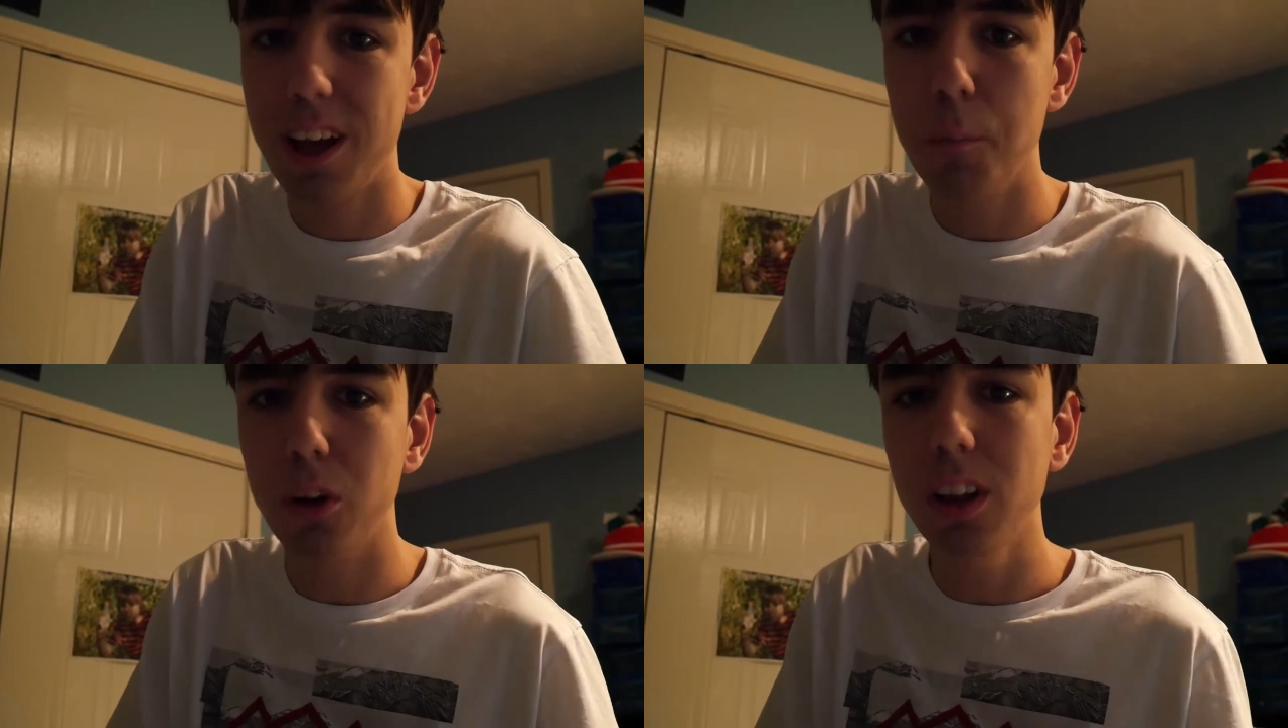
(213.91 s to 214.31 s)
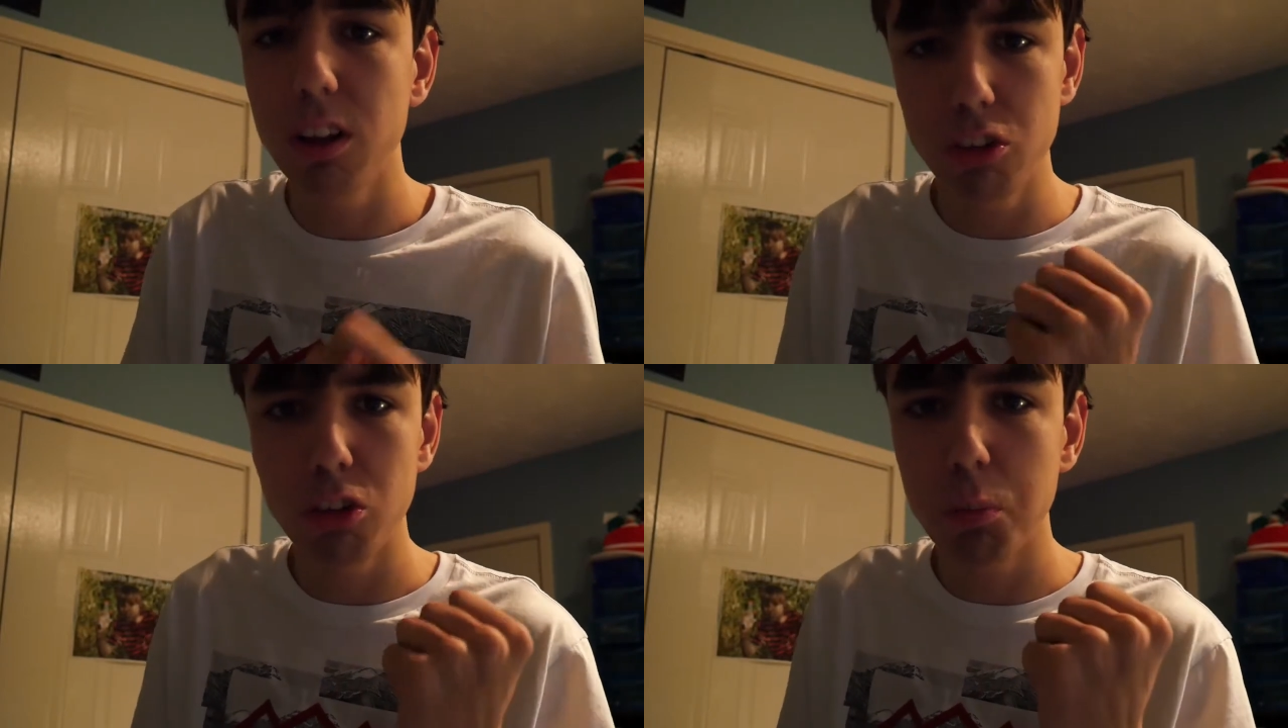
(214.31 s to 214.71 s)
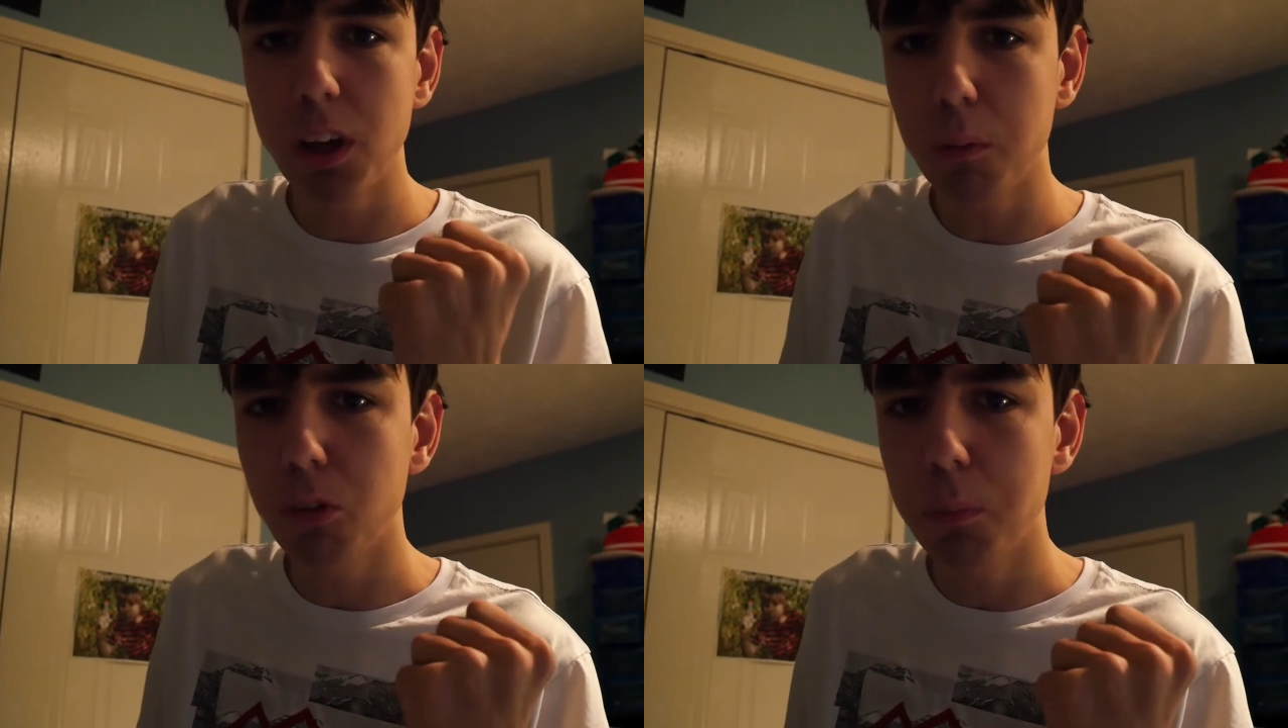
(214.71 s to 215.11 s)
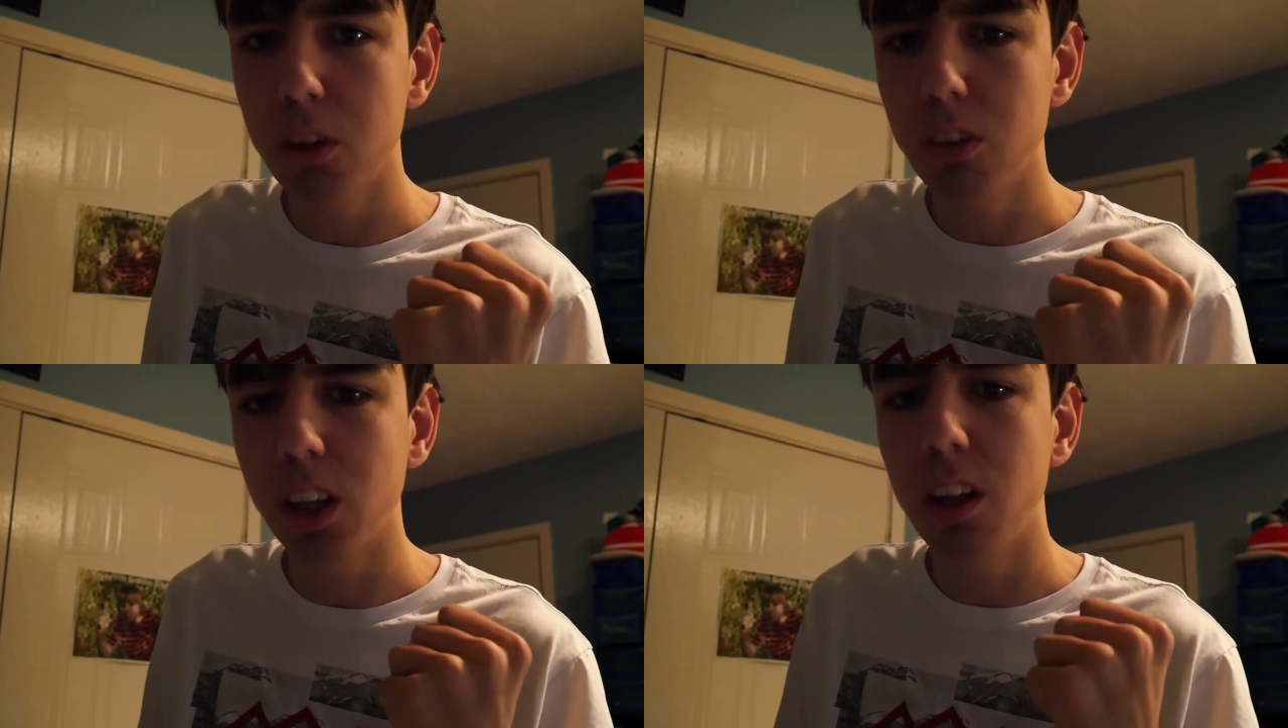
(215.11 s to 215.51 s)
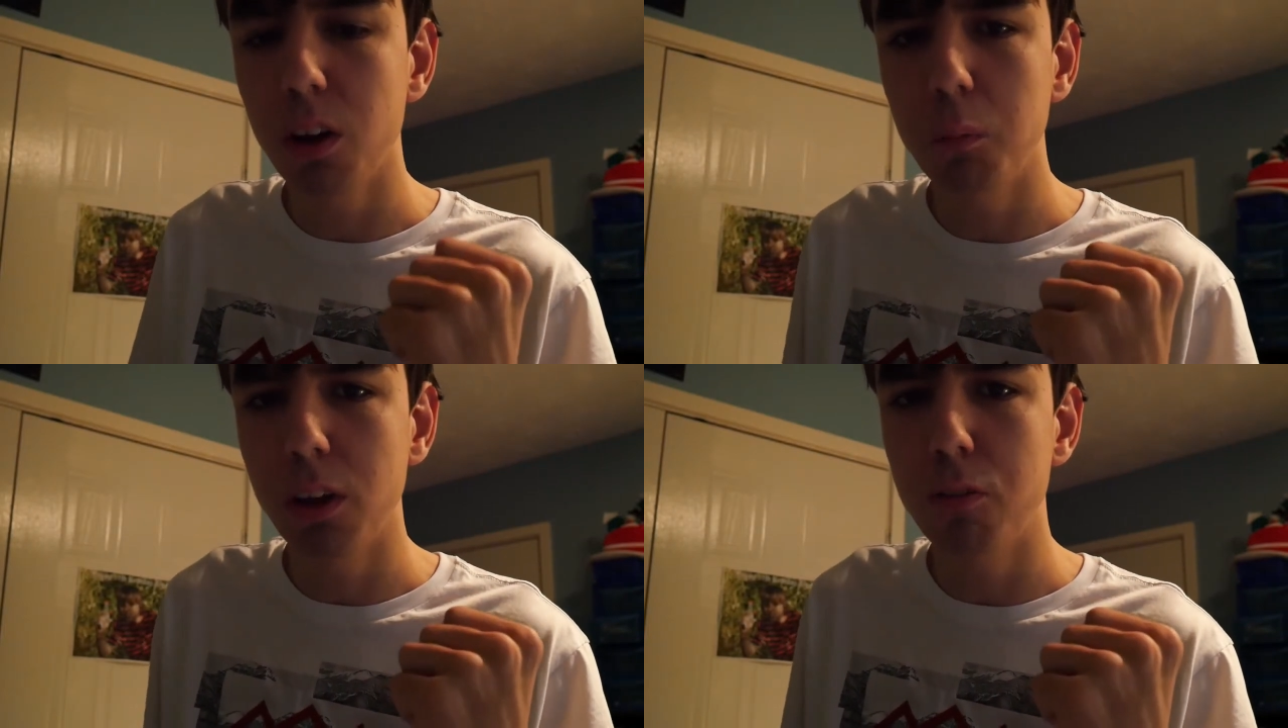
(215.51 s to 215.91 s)
But let's just be optimistic and
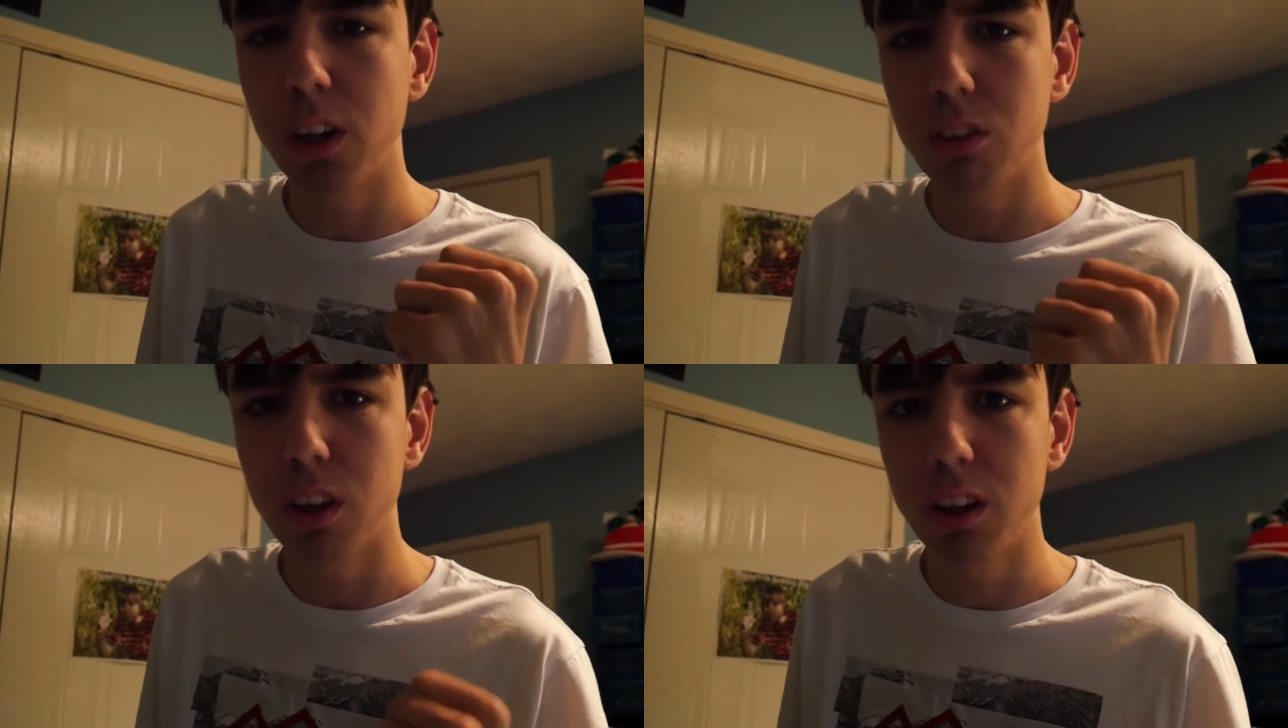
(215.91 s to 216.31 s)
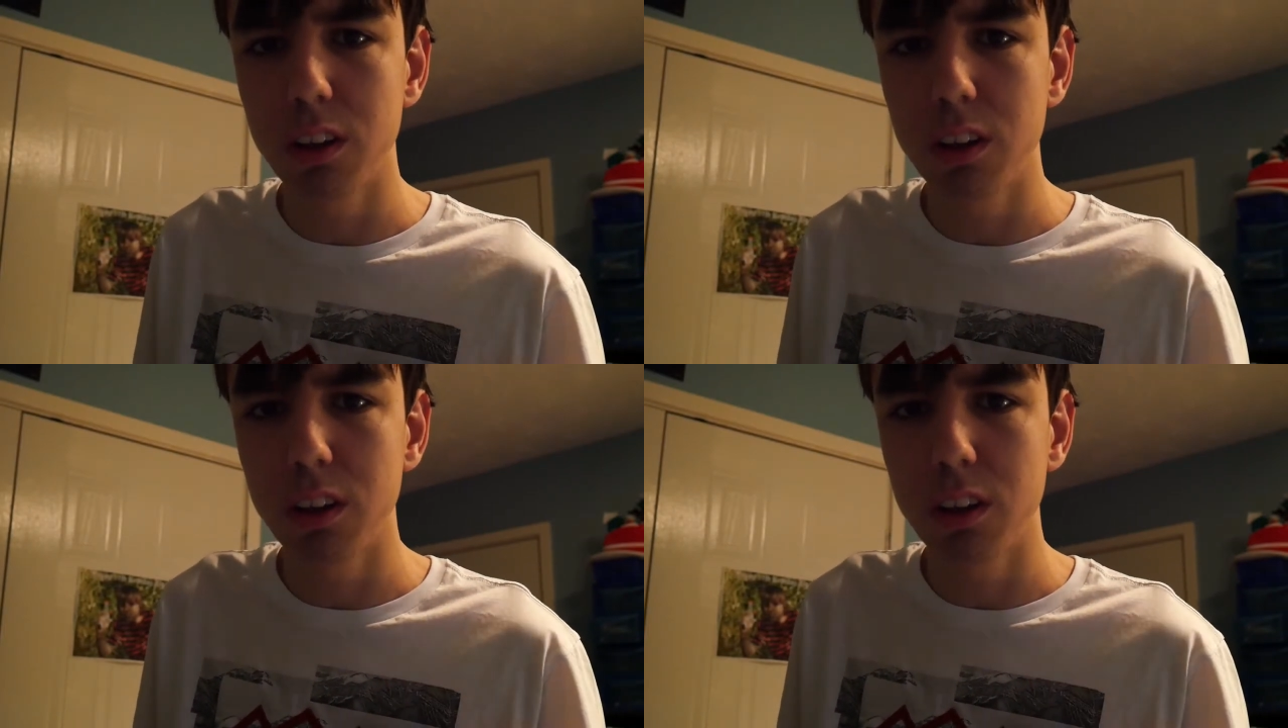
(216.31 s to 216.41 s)
hope they fix it.